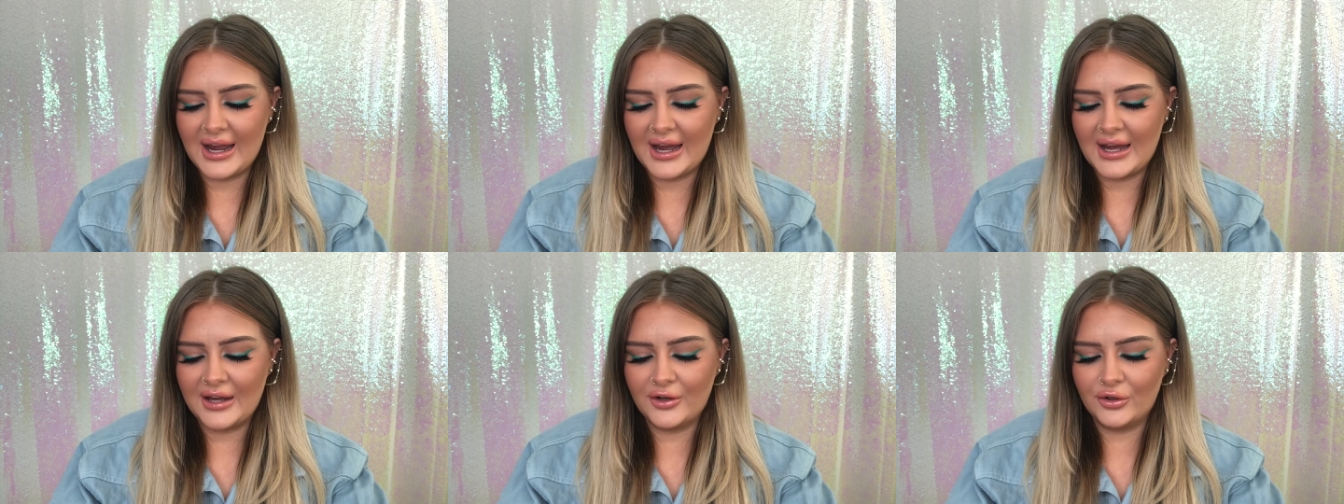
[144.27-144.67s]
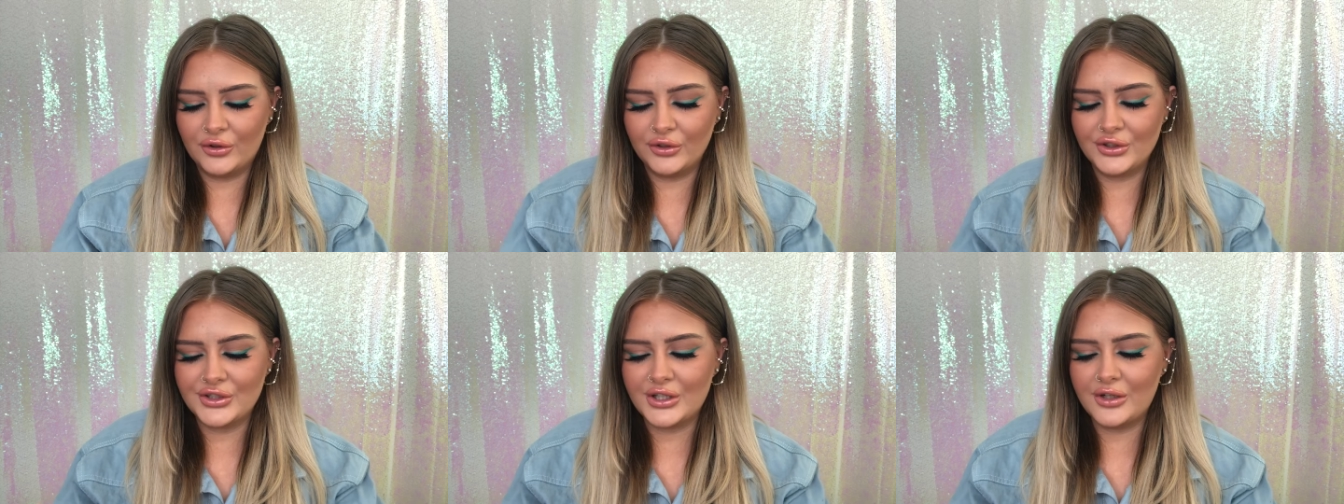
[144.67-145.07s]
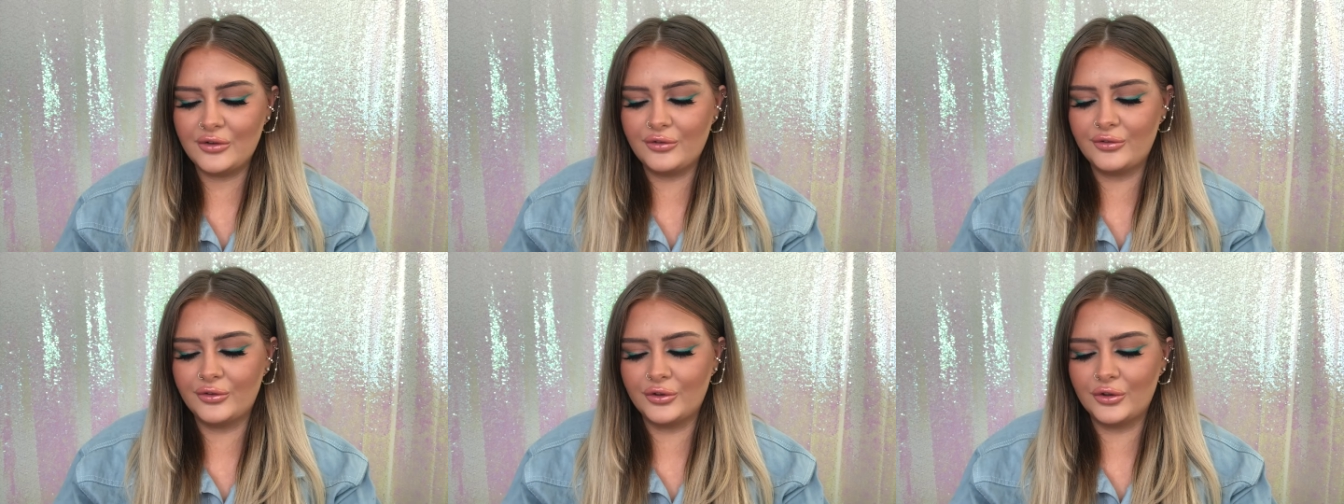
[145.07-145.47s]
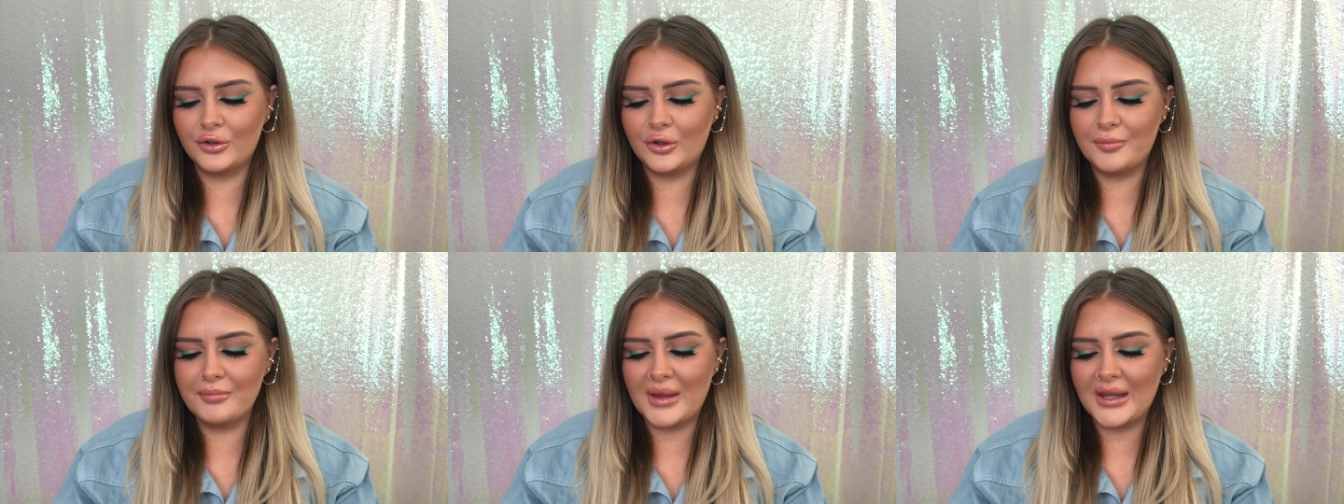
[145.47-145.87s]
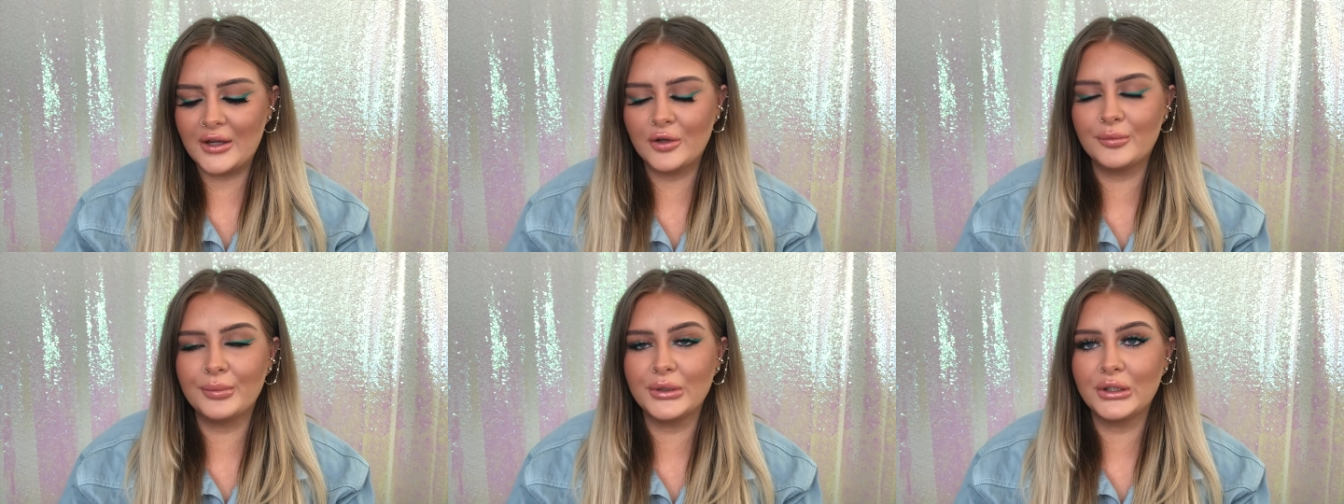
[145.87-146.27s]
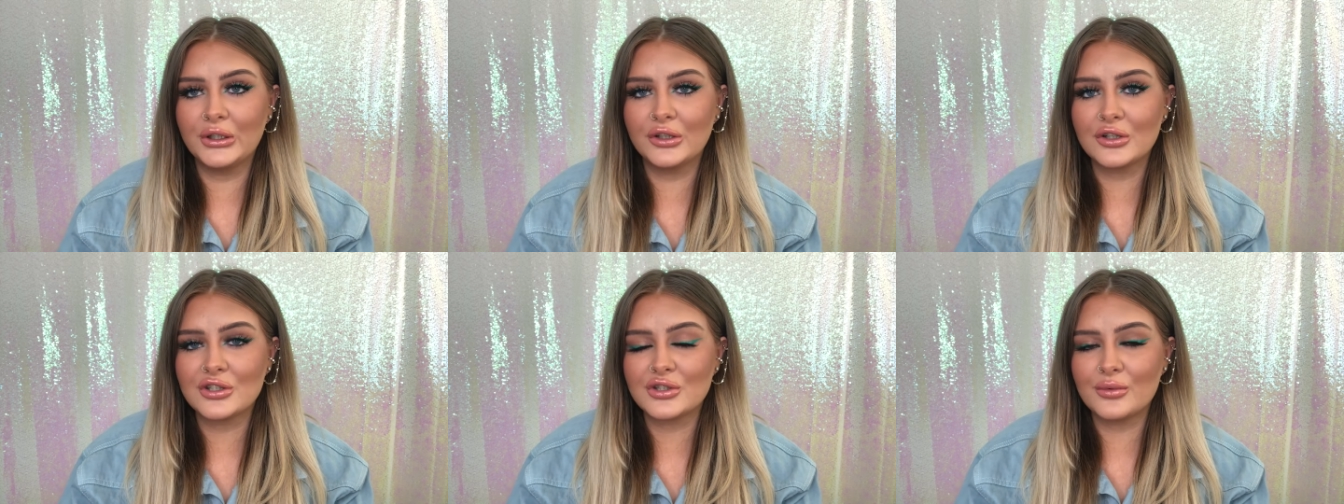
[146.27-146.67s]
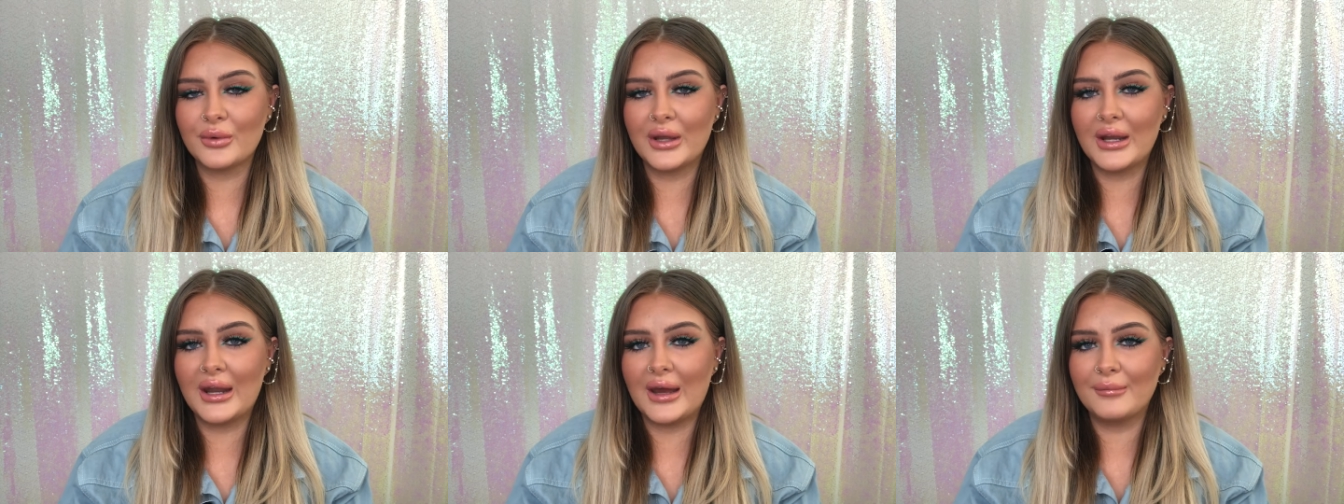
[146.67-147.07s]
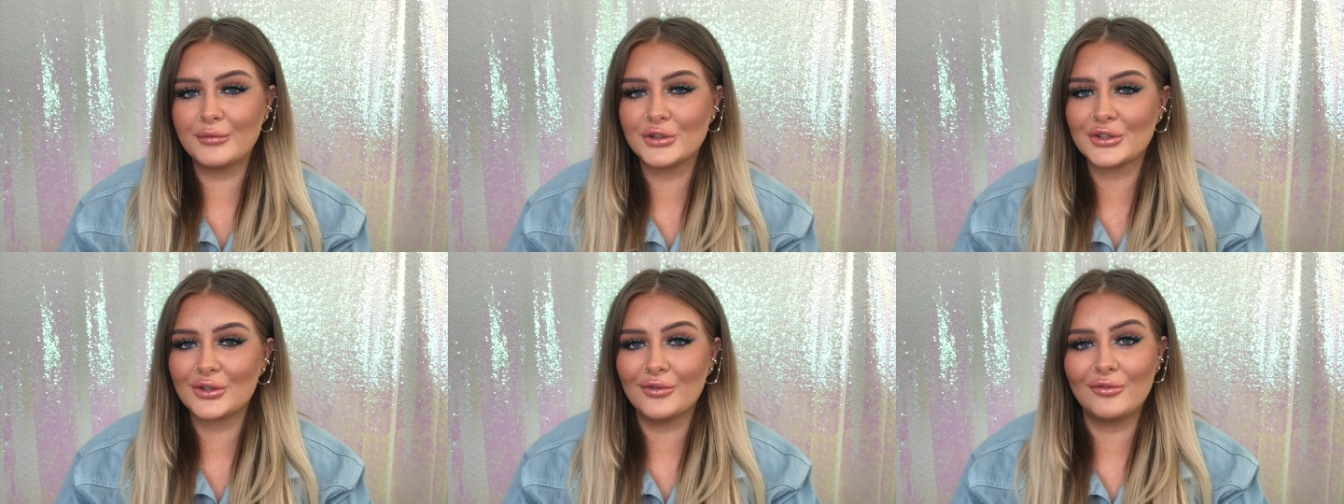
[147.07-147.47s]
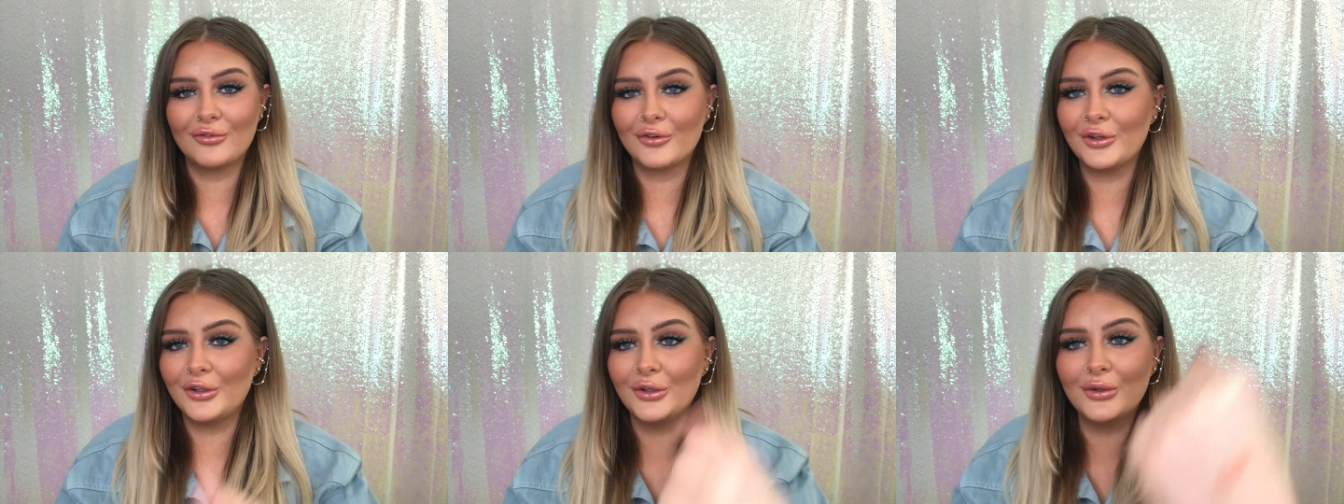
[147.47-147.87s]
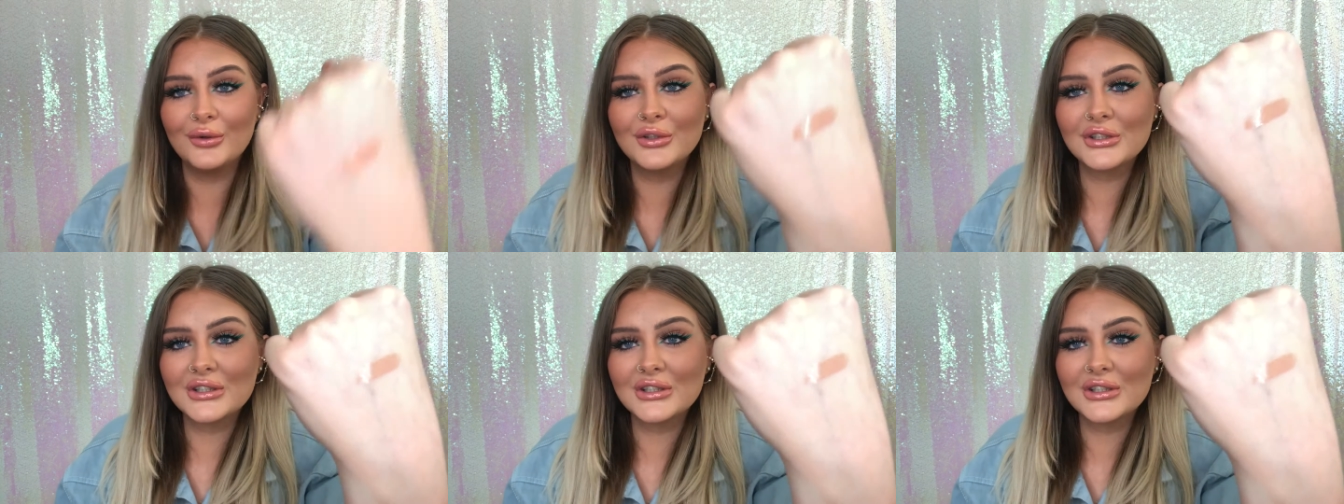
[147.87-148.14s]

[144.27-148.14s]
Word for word: and also for makeup looks when I'm just going for a nude,